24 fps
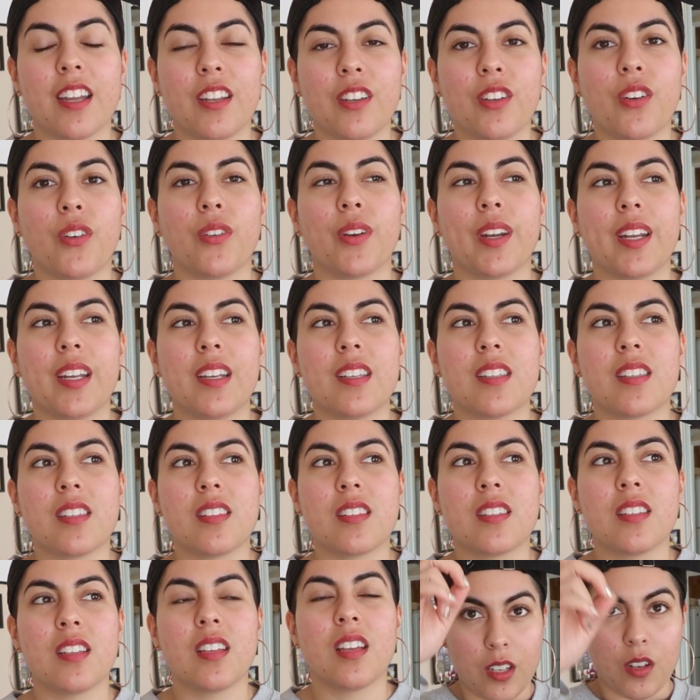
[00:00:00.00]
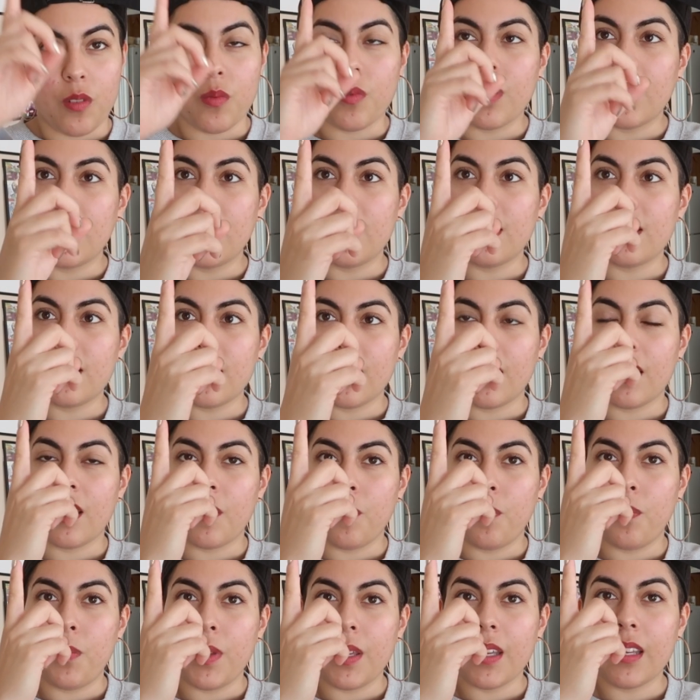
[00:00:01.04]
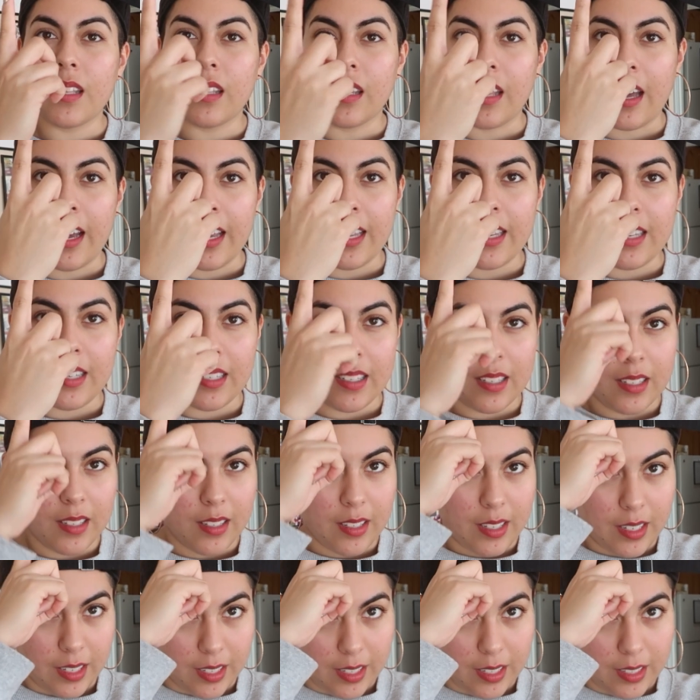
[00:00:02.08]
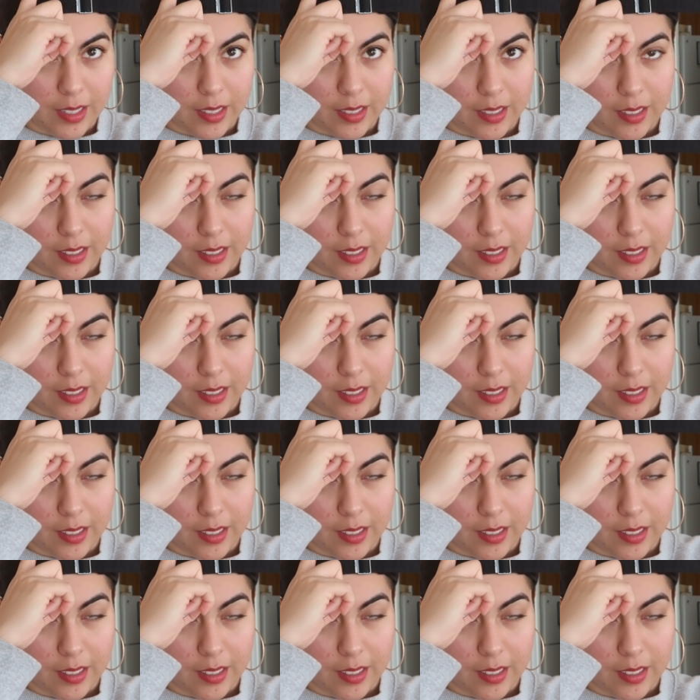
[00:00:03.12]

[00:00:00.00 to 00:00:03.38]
and noticed there was a big line. Like,